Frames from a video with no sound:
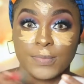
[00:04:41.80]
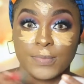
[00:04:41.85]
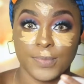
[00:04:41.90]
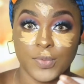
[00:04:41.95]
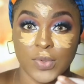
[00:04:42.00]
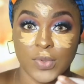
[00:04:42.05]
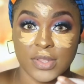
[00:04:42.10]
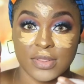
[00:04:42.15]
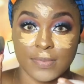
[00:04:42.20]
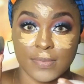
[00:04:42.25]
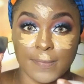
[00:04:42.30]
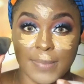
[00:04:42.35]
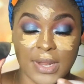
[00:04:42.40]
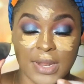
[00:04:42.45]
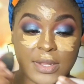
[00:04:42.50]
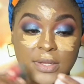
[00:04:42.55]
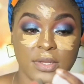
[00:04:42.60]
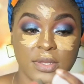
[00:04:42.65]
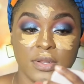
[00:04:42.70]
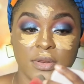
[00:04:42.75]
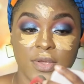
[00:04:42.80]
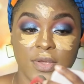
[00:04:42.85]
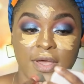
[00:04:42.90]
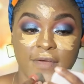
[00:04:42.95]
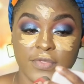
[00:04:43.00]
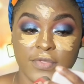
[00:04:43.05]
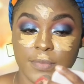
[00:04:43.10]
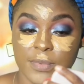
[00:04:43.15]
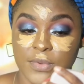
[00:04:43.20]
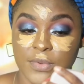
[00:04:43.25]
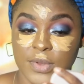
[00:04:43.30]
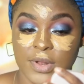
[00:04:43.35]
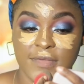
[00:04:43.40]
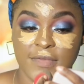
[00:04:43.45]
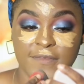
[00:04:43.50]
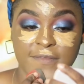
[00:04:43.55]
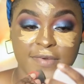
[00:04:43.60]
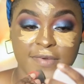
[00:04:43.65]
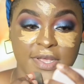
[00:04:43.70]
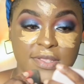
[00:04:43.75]
With blending, you have to be really
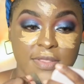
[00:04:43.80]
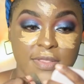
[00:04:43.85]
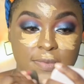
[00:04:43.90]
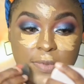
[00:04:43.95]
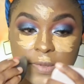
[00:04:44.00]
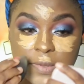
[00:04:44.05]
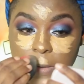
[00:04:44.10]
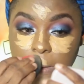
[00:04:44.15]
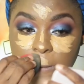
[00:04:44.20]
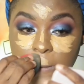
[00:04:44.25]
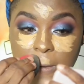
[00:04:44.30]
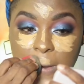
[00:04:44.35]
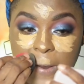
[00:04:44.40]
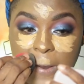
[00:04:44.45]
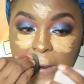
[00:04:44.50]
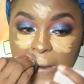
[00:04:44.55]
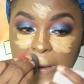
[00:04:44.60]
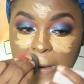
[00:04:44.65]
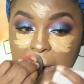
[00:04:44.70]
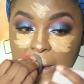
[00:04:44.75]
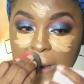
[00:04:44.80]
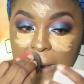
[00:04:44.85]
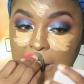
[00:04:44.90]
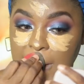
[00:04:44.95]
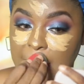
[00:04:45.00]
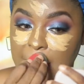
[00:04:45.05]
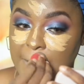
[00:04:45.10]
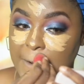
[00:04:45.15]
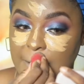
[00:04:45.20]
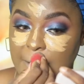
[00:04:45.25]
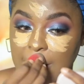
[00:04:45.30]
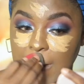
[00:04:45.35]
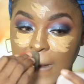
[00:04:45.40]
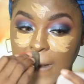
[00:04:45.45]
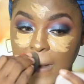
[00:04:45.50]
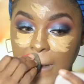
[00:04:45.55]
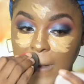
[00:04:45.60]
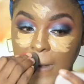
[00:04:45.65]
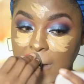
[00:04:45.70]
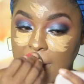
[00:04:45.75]
fast with going.
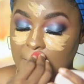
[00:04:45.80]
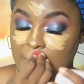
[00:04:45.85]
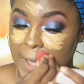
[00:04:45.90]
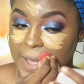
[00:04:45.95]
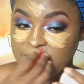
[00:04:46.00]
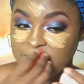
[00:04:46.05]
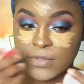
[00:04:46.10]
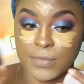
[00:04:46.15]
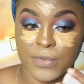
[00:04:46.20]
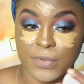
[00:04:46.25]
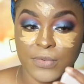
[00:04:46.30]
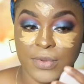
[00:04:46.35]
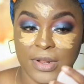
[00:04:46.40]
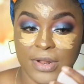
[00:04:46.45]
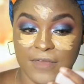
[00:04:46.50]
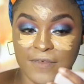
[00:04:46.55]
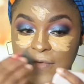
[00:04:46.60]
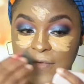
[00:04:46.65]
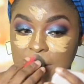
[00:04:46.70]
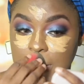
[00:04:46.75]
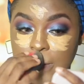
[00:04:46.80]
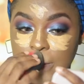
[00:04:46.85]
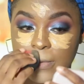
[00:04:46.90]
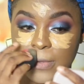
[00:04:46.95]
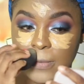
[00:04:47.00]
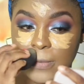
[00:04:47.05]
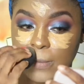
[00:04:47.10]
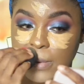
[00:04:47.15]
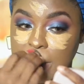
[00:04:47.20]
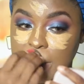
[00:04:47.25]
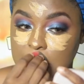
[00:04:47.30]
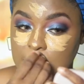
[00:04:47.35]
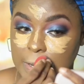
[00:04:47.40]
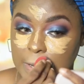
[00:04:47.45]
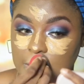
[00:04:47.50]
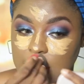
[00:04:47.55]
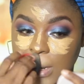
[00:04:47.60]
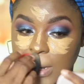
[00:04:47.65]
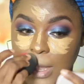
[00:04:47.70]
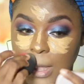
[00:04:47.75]
You have to be really fast with
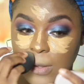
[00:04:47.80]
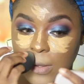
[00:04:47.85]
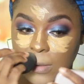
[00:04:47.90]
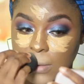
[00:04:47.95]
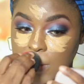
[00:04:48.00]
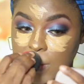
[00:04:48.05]
blending it out.